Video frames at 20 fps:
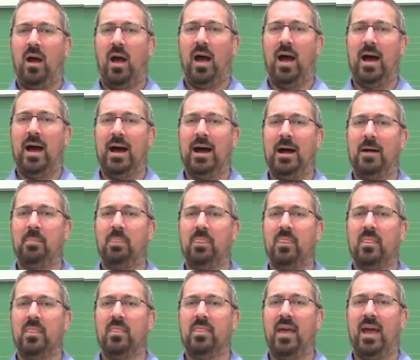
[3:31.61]

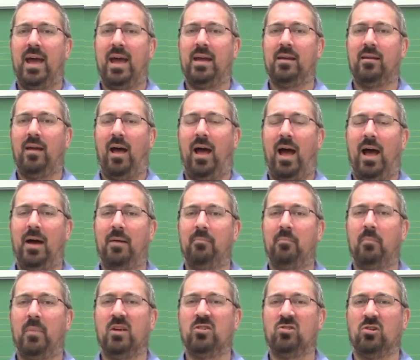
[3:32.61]
uh, that
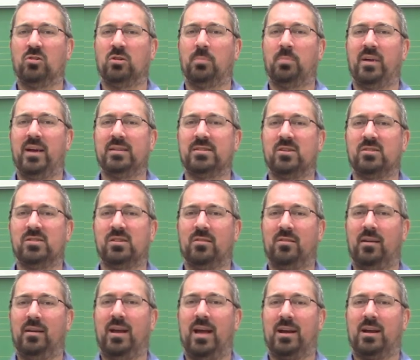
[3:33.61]
uh, my shoulder blades are
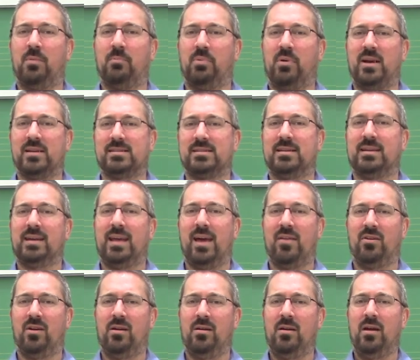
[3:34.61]
certainly not compressed
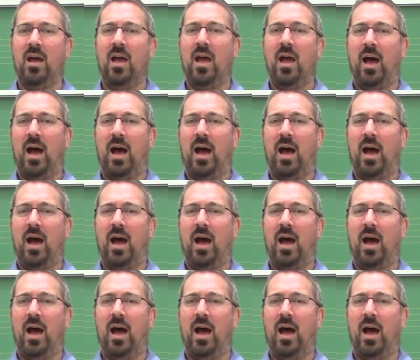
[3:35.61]
together.